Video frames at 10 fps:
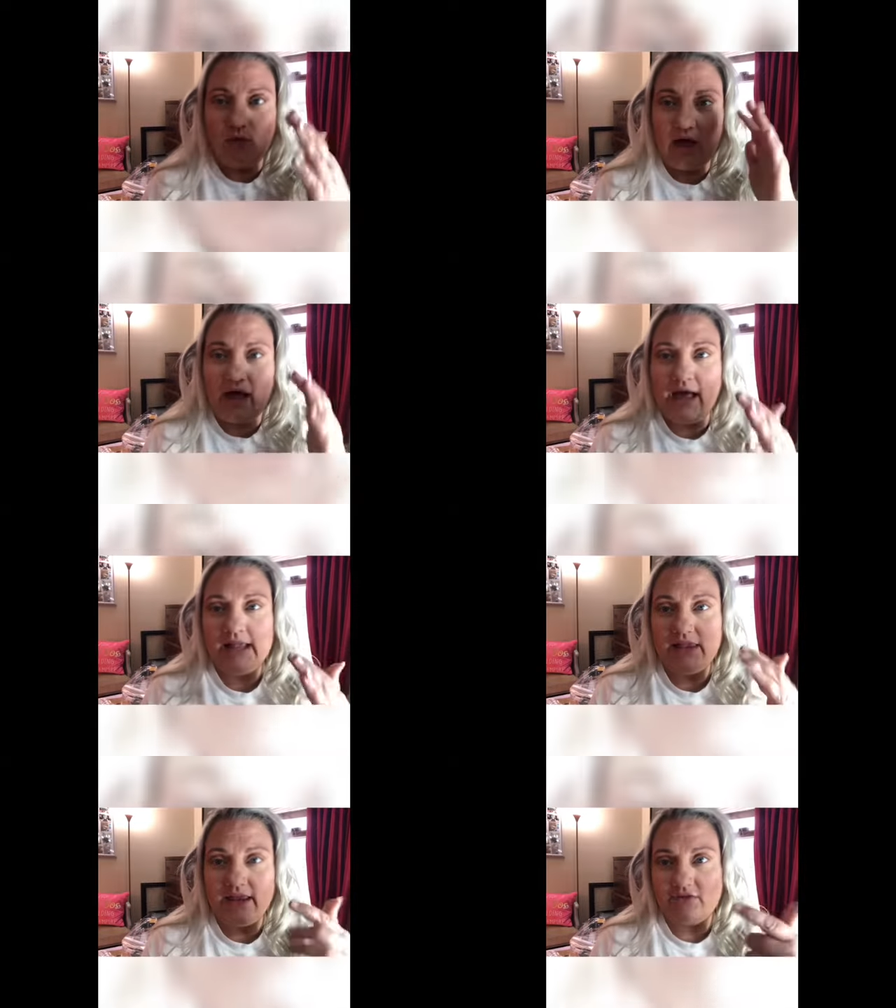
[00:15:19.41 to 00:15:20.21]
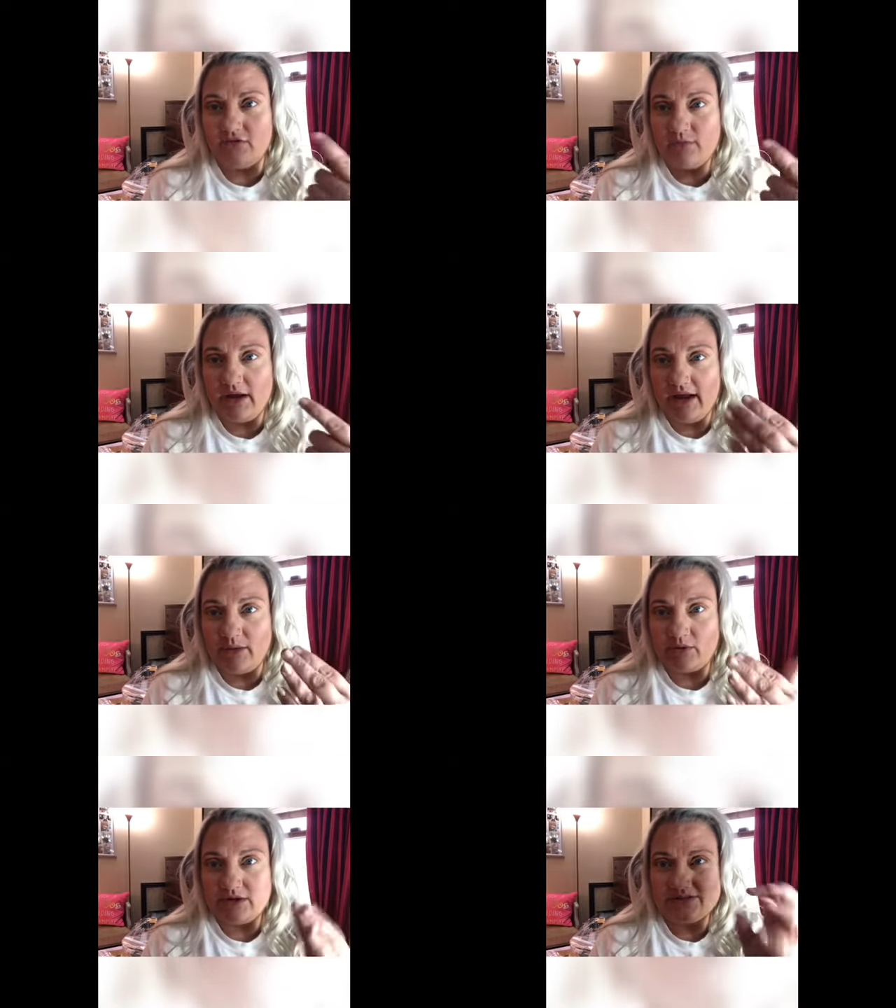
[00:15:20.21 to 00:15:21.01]
I like for my
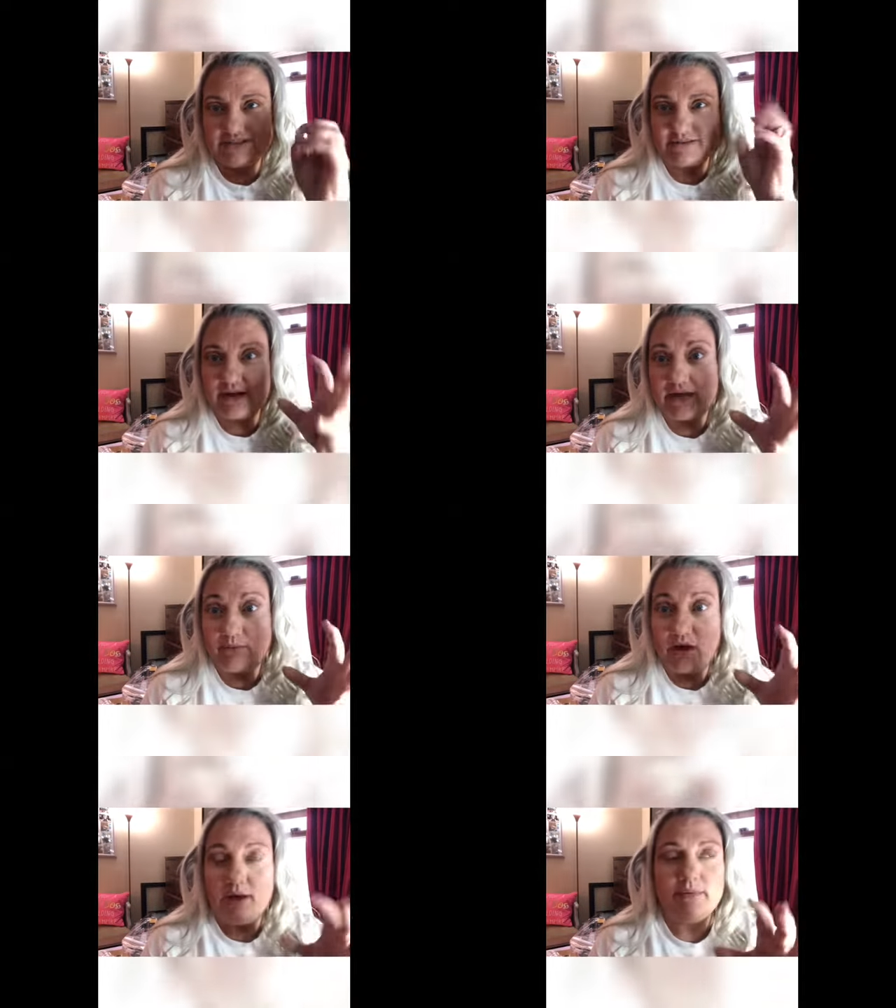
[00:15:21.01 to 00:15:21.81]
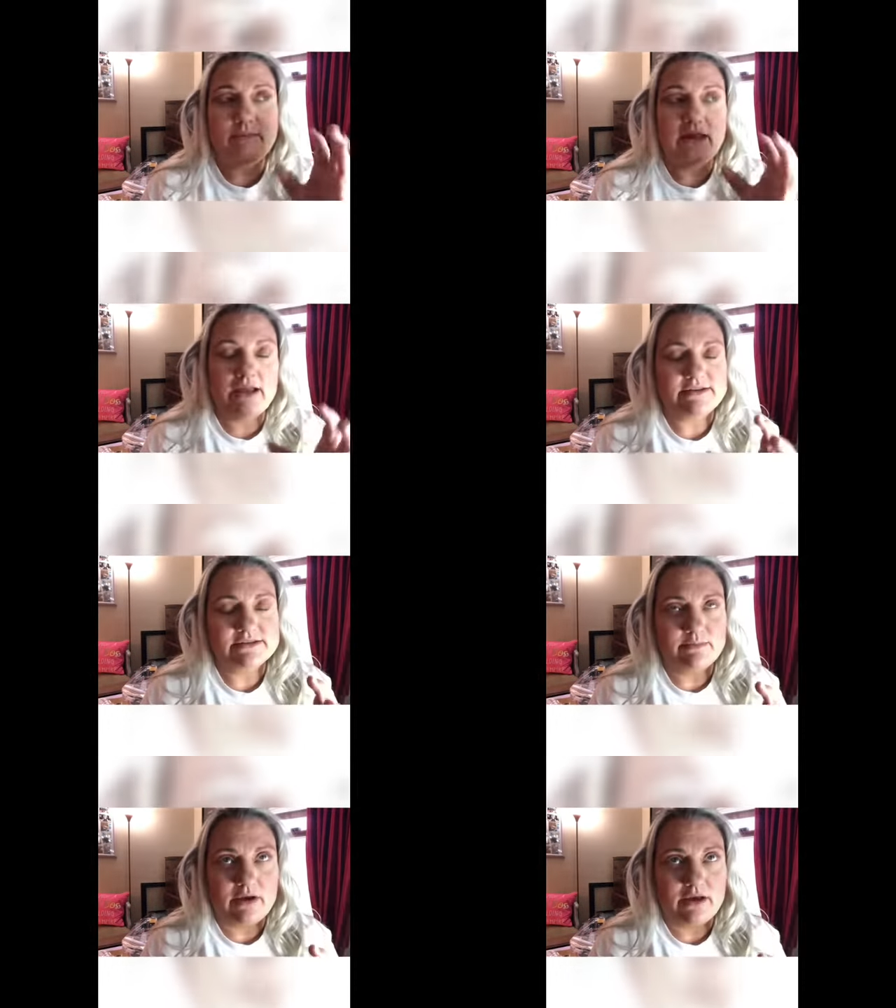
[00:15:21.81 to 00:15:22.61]
eyebrows to kind of pop and my eyes to
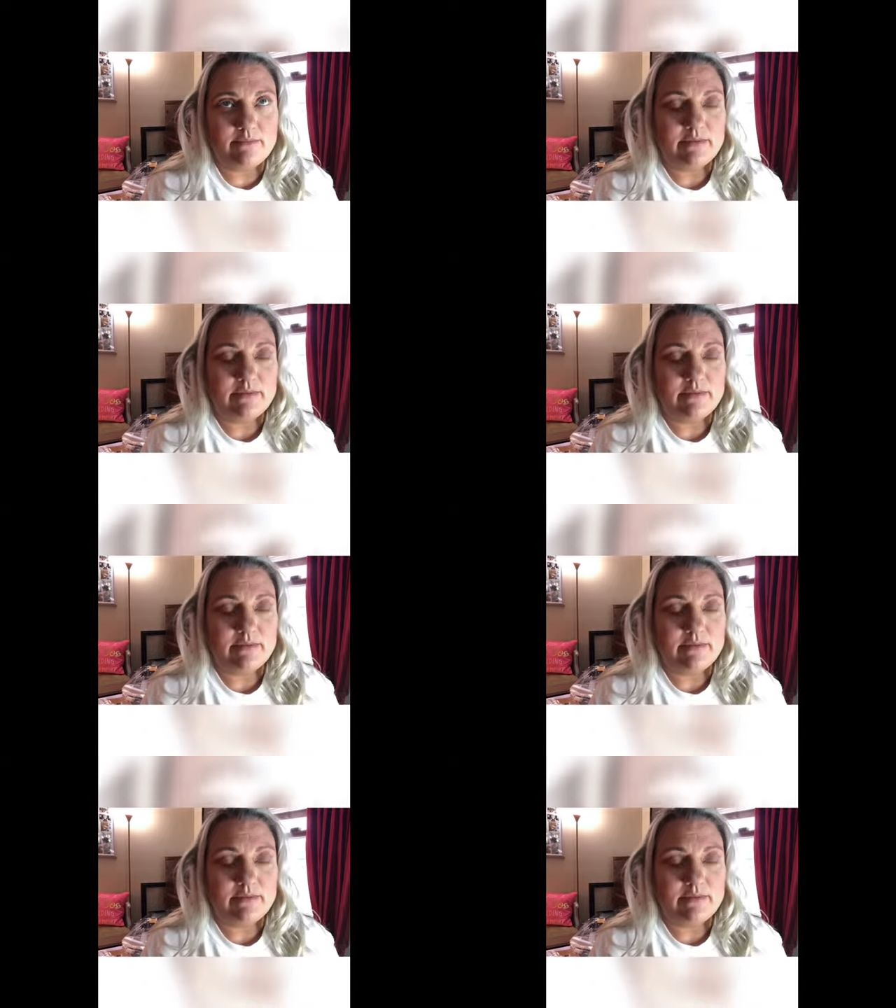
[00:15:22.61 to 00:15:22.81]
pop,